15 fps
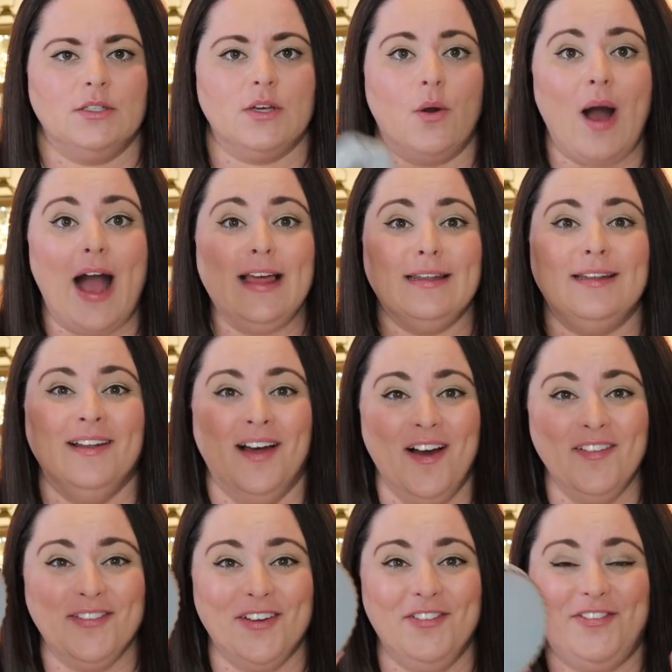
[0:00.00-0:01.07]
So I
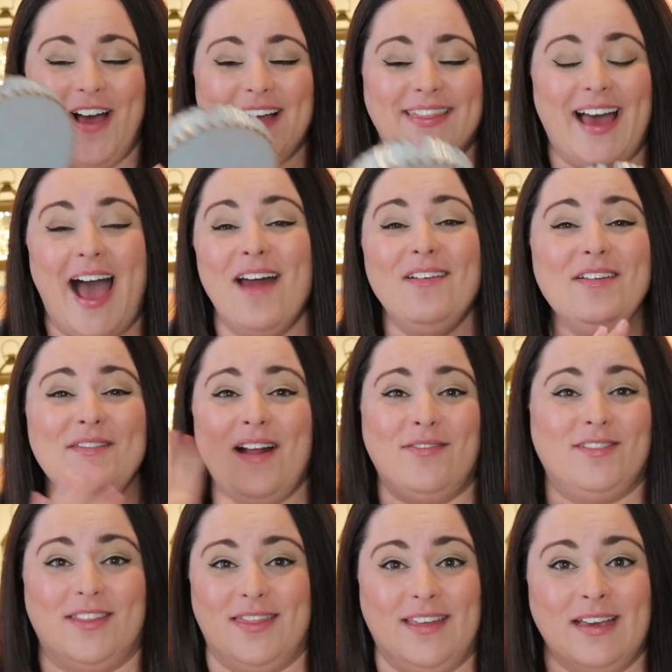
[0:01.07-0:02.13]
love the fact that I don't even
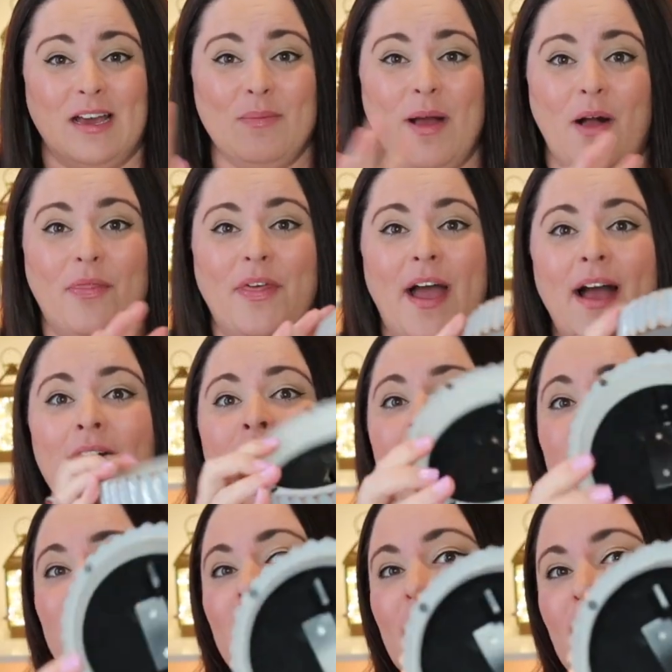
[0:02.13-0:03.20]
have to think about that
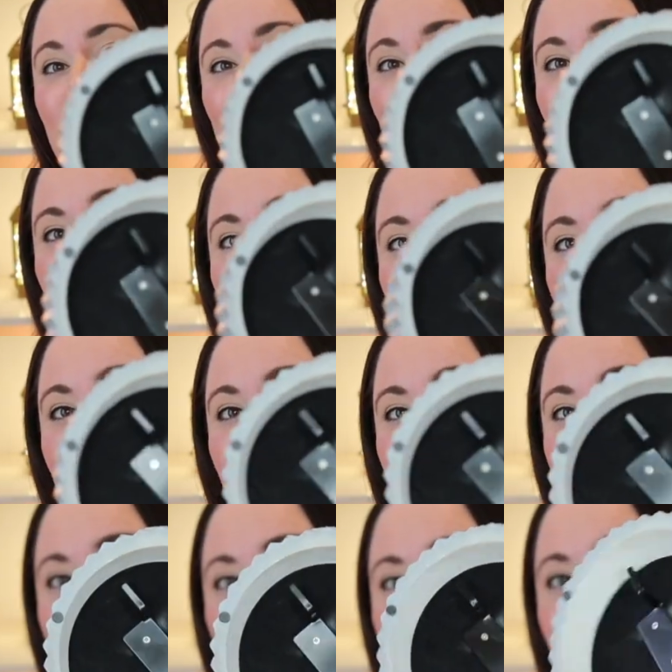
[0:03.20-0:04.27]
because we have
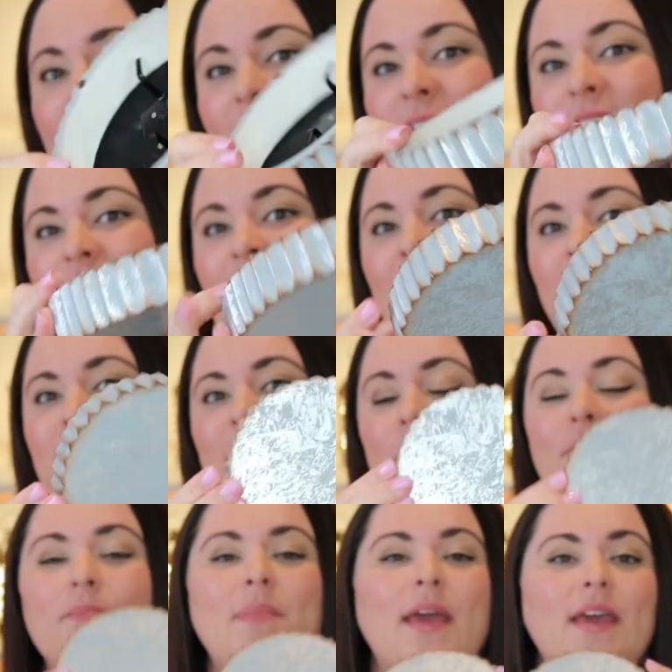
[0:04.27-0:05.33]
these stands
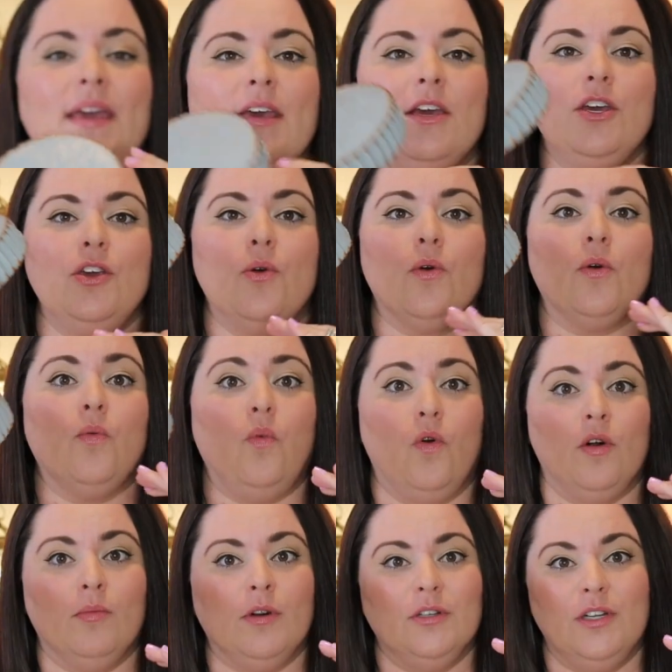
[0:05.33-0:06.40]
that make your
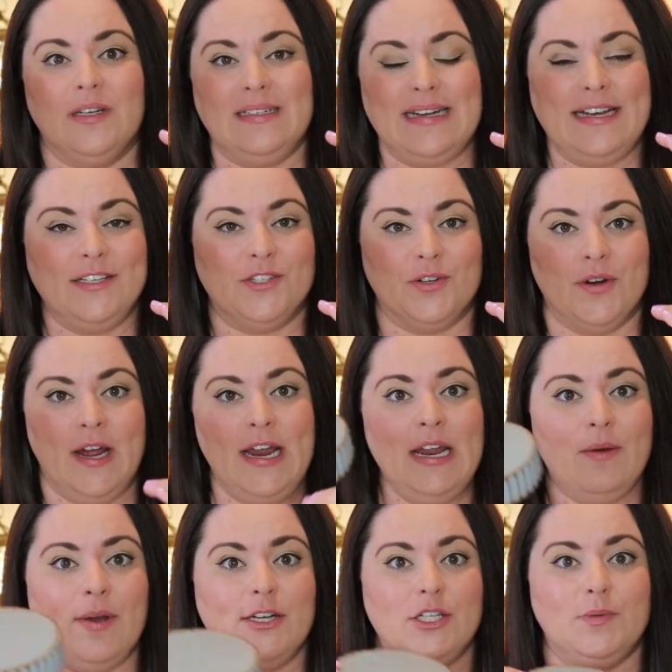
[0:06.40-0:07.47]
warmer look nicer
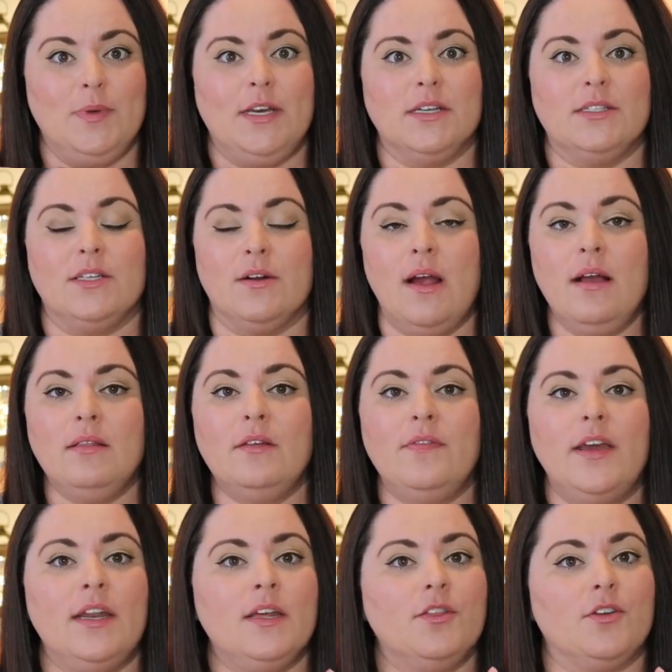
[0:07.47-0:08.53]
anyway, just because they're
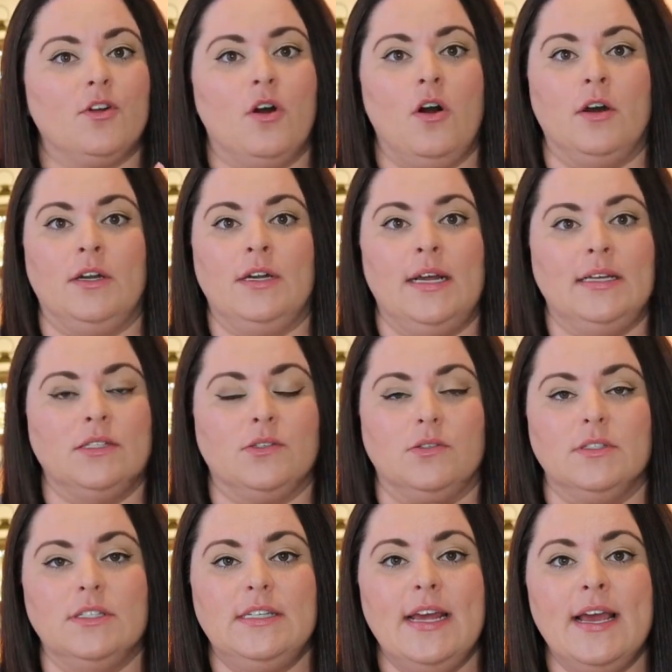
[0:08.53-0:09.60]
elevated, they're on a nice
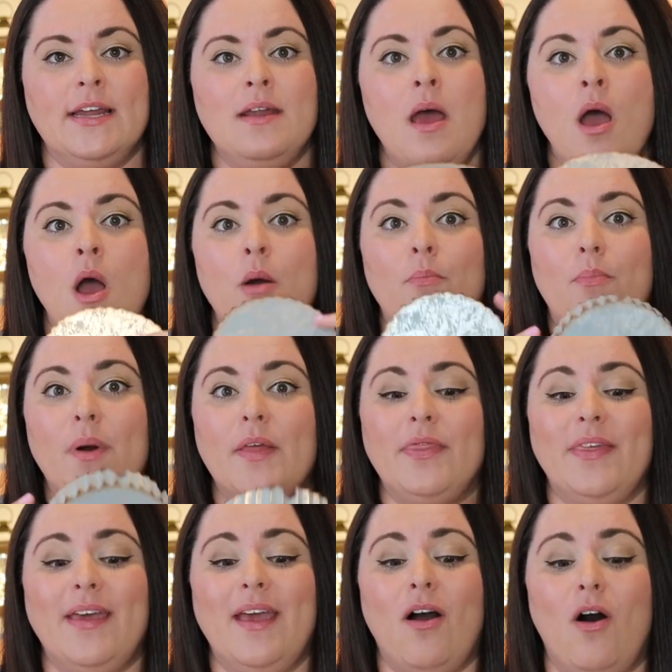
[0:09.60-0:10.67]
little stand, but
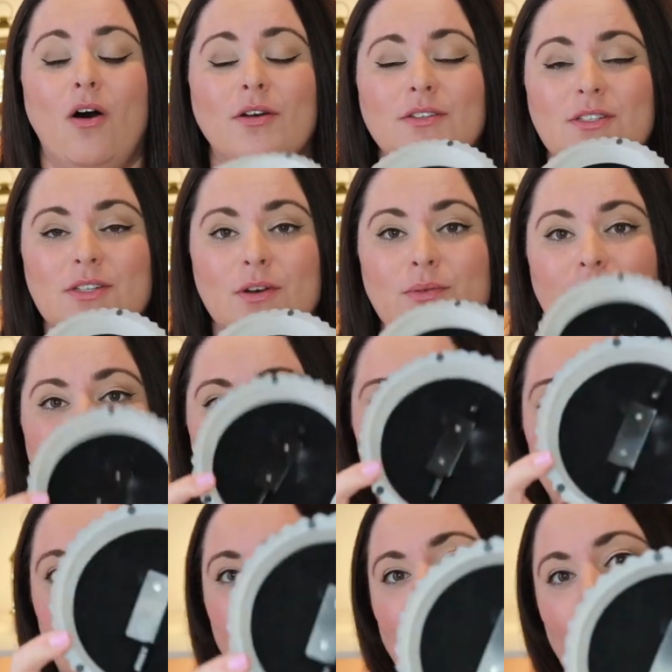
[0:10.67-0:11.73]
they also serve a